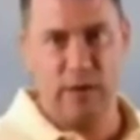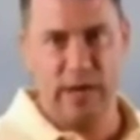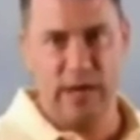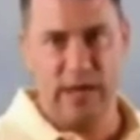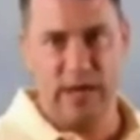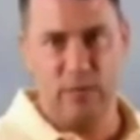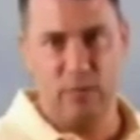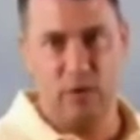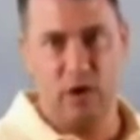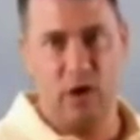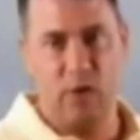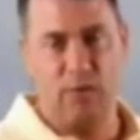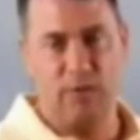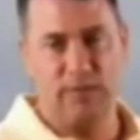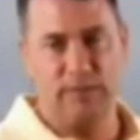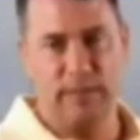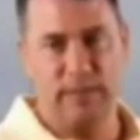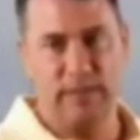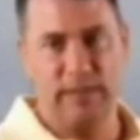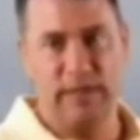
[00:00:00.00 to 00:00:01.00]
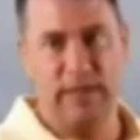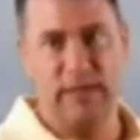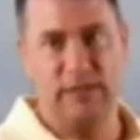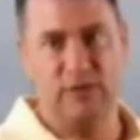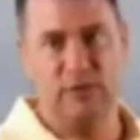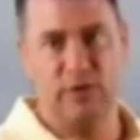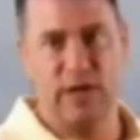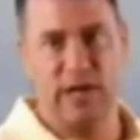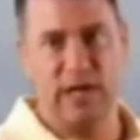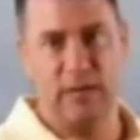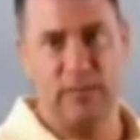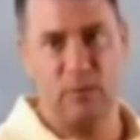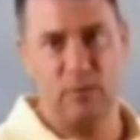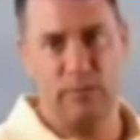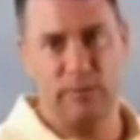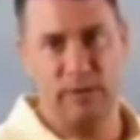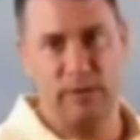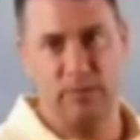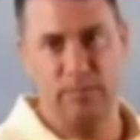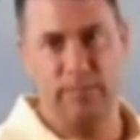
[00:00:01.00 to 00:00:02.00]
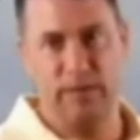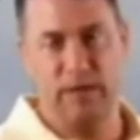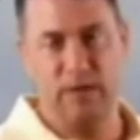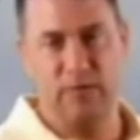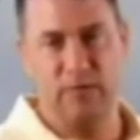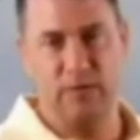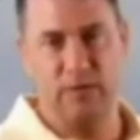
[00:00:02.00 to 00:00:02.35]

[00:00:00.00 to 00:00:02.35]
head will always maintain its tracking momentum better